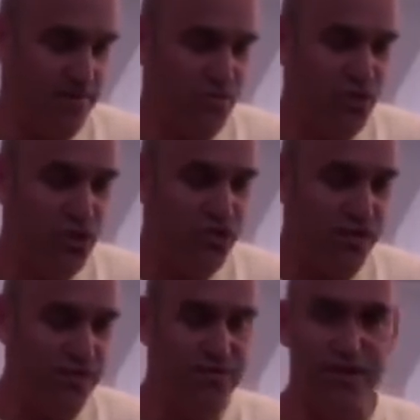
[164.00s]

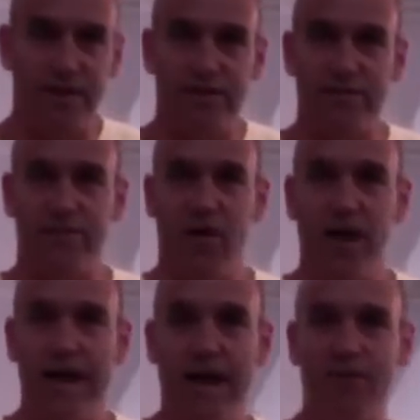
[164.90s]
nutrients for sort of eye
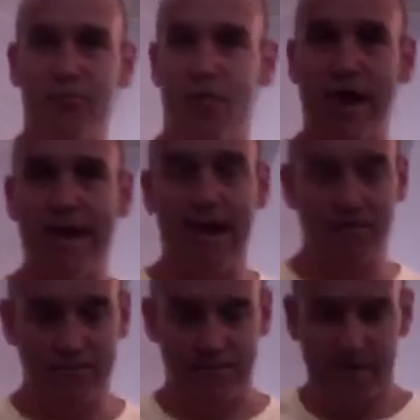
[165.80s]
health, brain
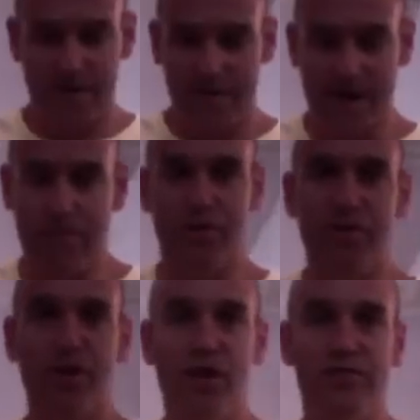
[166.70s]
health, your
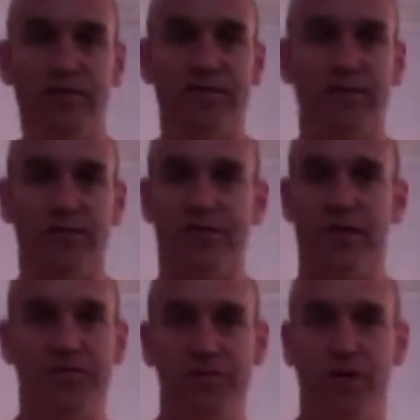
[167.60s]
nerve system, which is
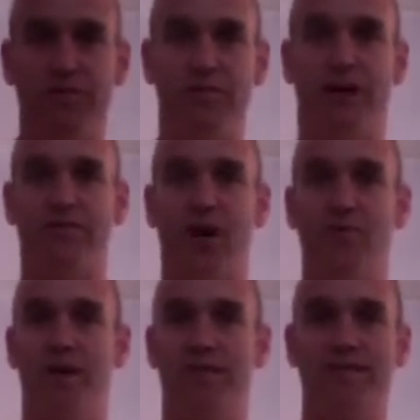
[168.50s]
obviously what us
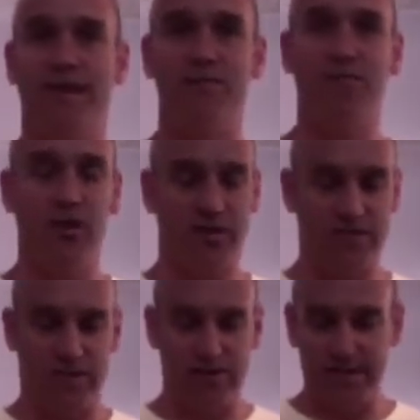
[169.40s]
chiropractors tend to focus
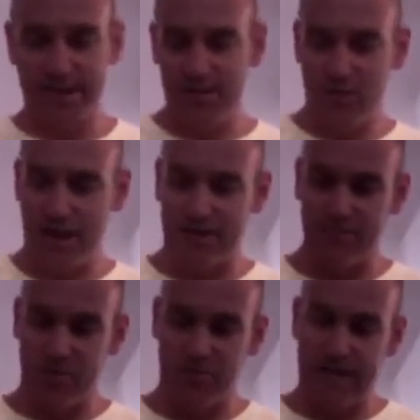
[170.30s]
on. So I tend to whack a
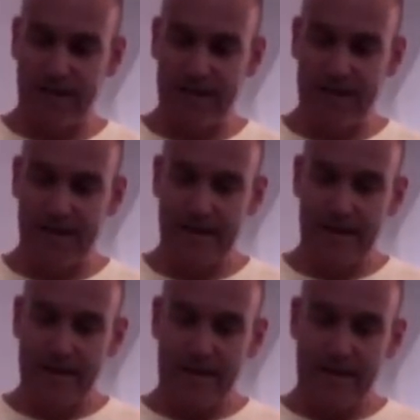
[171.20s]
raw egg in there.
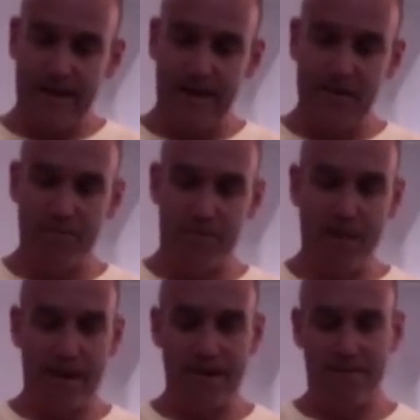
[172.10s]
If I'm
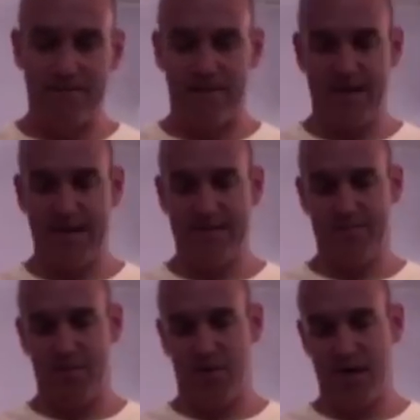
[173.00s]
making it for the kids and my
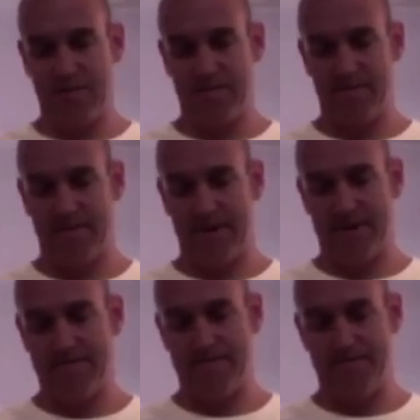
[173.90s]
wife,
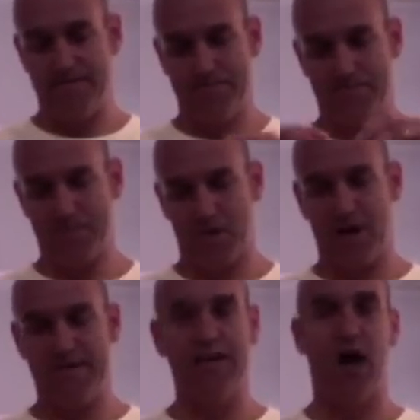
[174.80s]
I
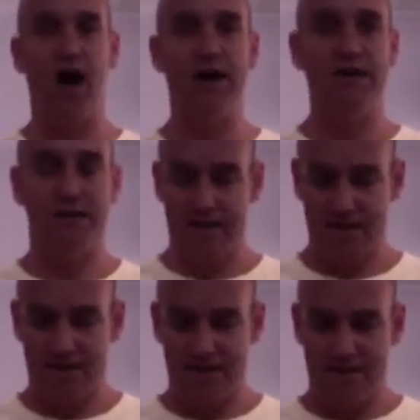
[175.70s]
tend to hide it.
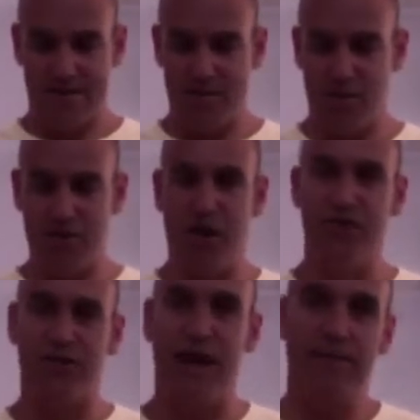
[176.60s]
You won't notice
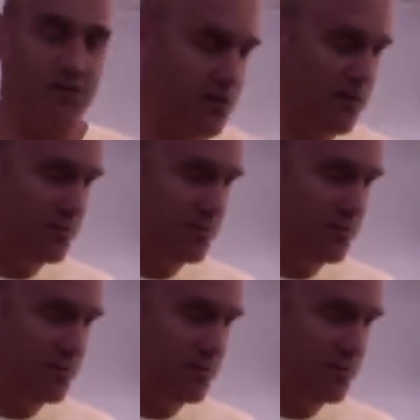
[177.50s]
it afterwards,